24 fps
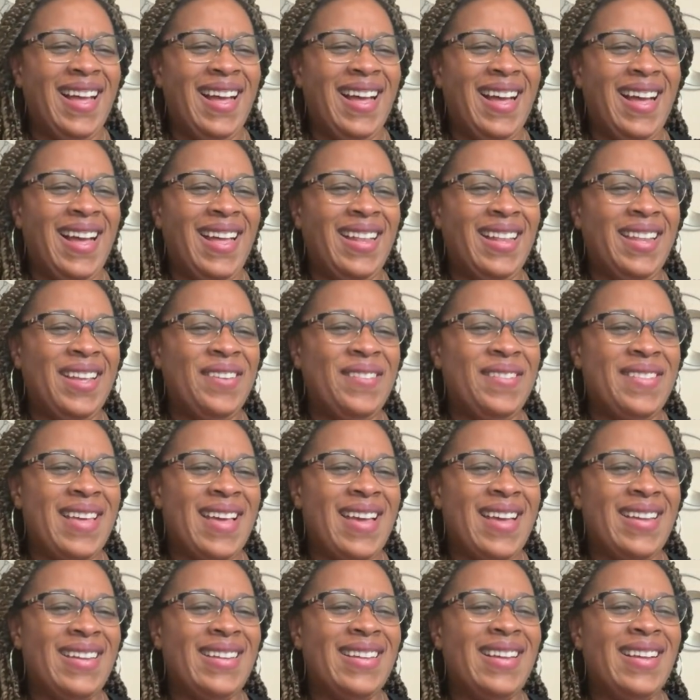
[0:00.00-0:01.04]
I love
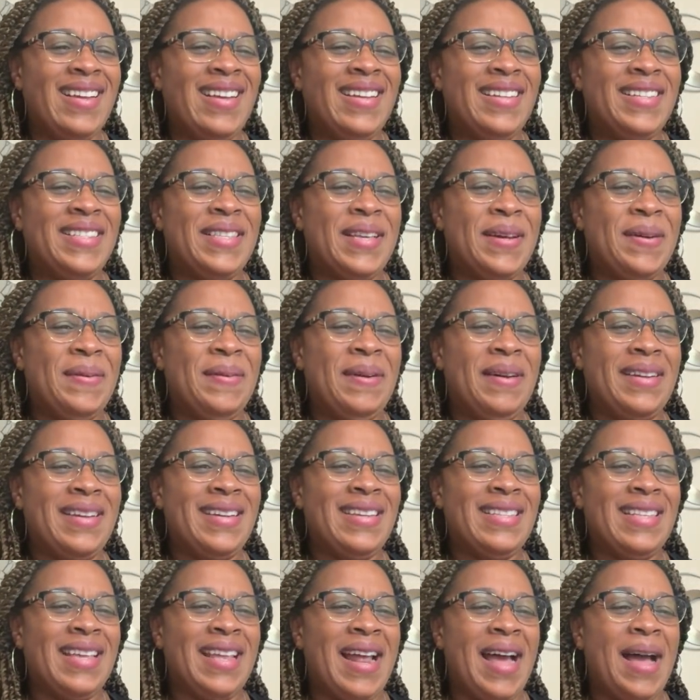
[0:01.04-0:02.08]
that. So he
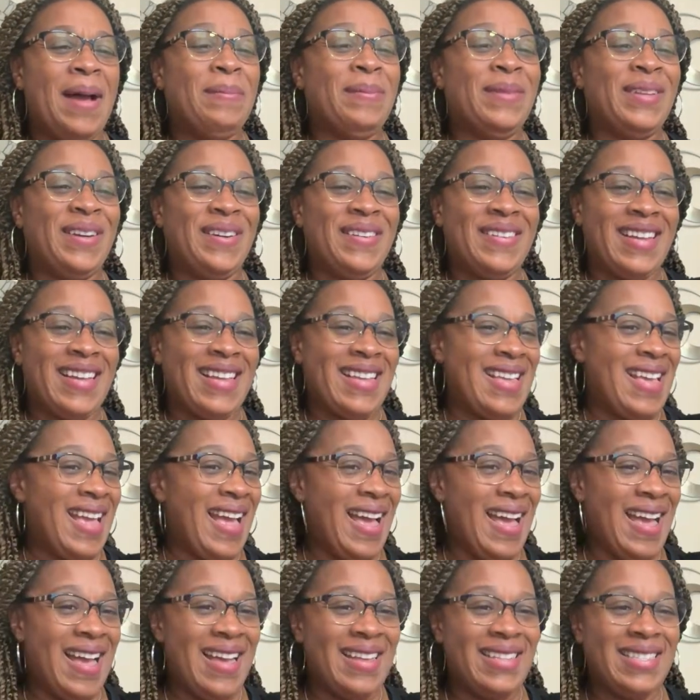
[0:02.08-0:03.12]
said, I'm learning.
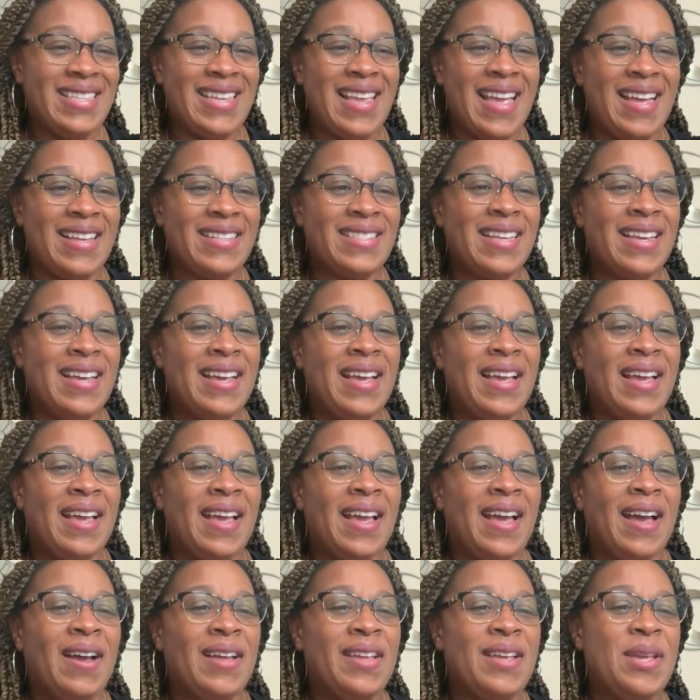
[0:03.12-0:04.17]
Yes, yes.
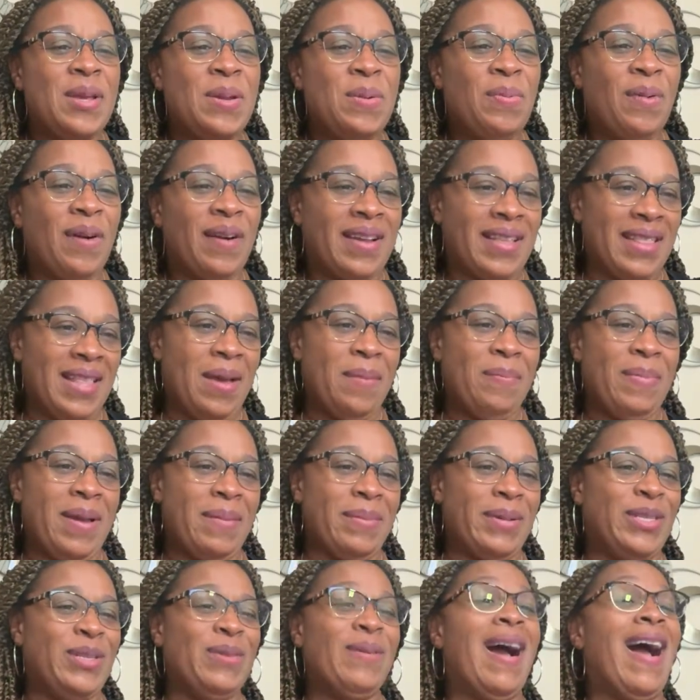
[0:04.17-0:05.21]
You working that
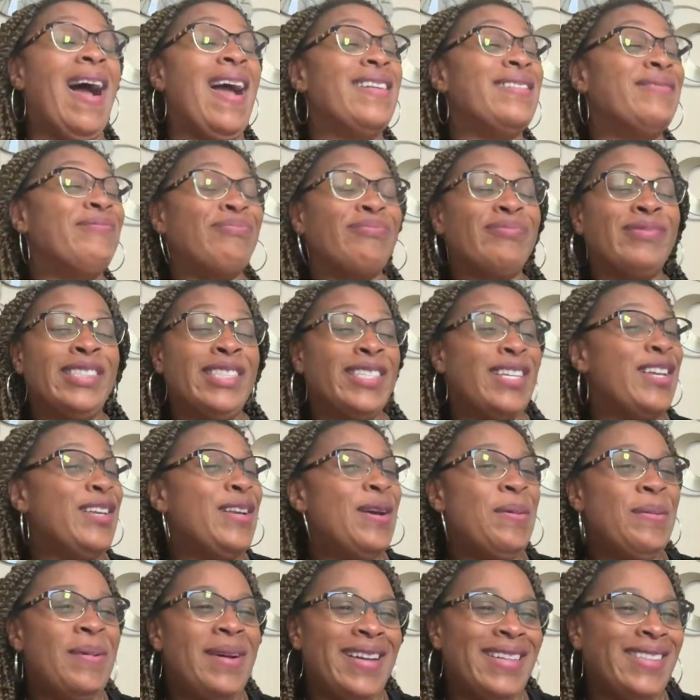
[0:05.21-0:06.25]
baby too. You
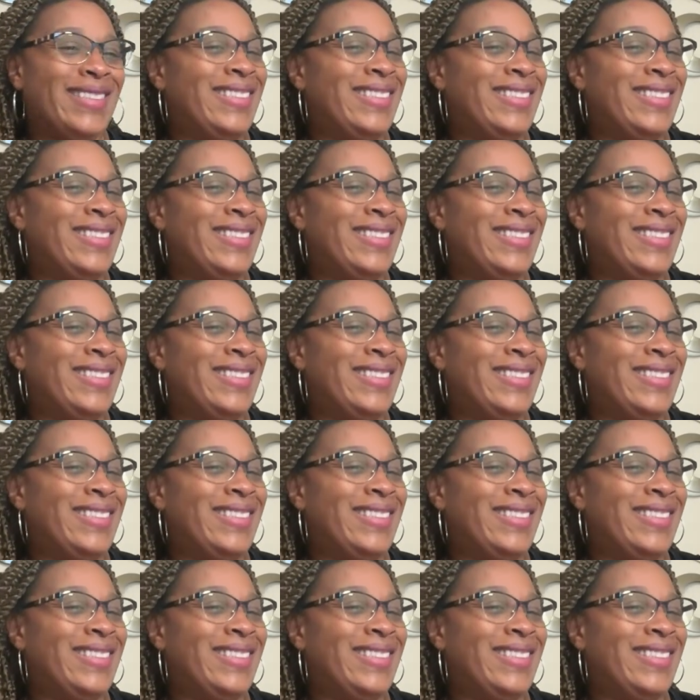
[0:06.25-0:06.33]
know what?